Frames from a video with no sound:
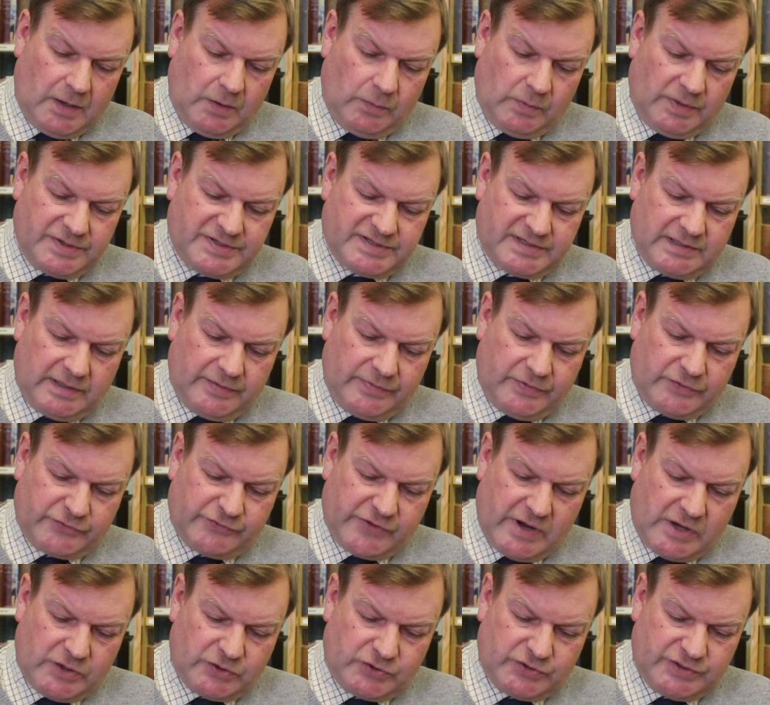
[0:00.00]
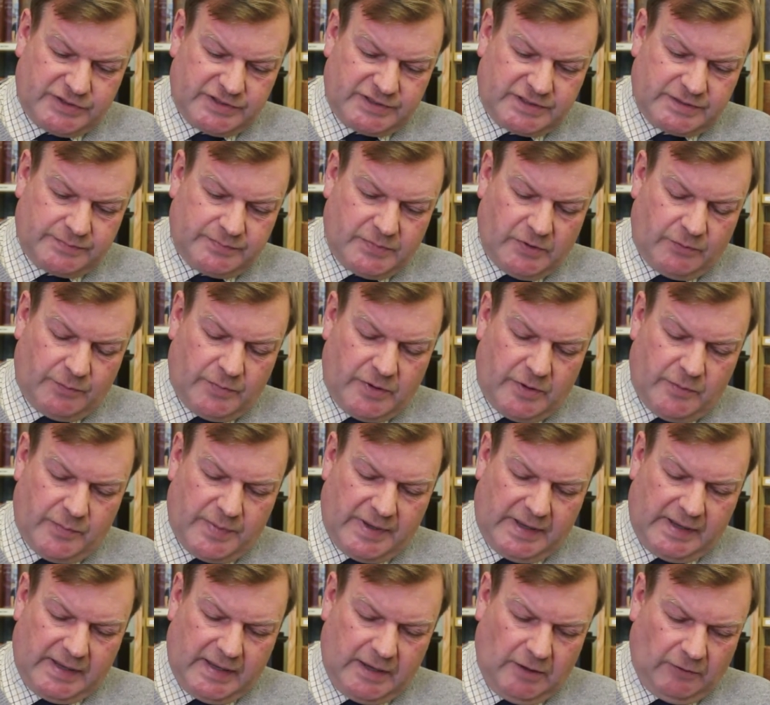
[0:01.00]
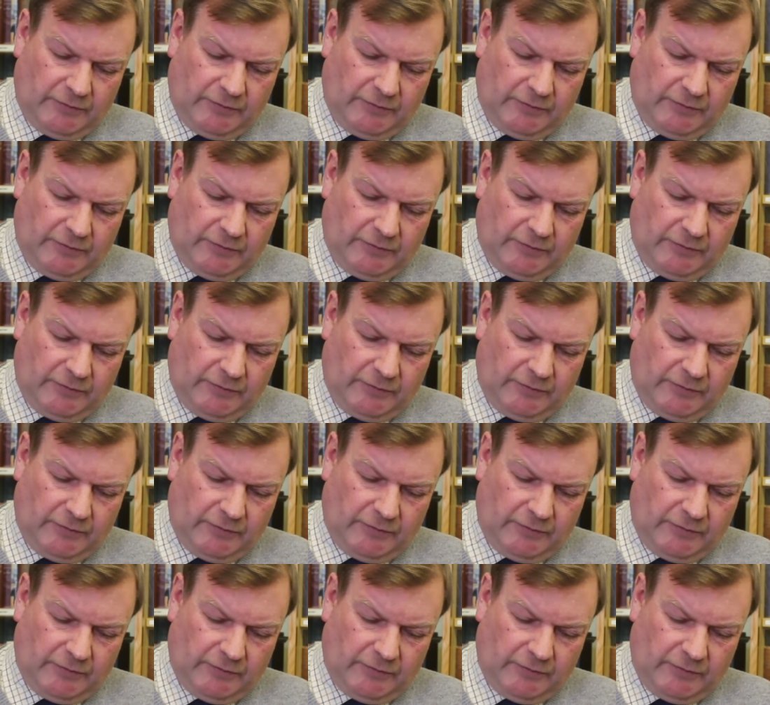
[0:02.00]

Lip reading: We're still in the trenches, but we're being